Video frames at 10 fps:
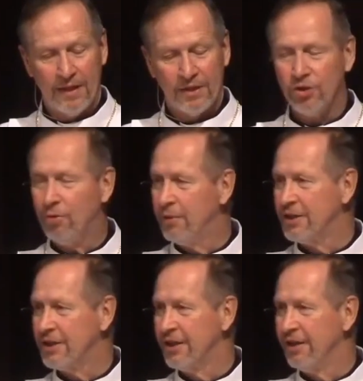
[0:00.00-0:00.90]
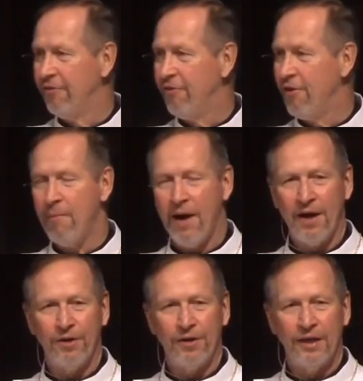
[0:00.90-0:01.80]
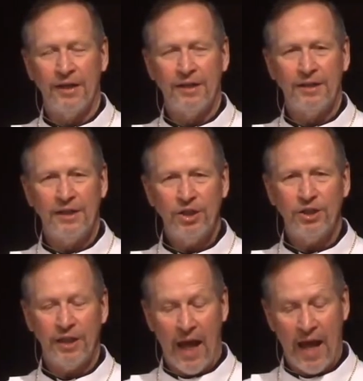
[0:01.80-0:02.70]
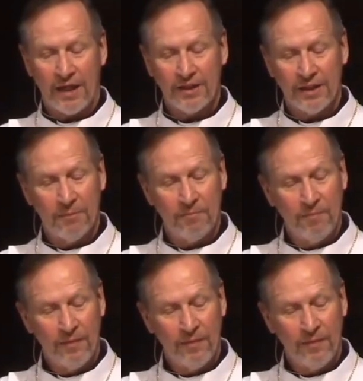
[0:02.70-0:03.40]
So much for a modern teaching axiom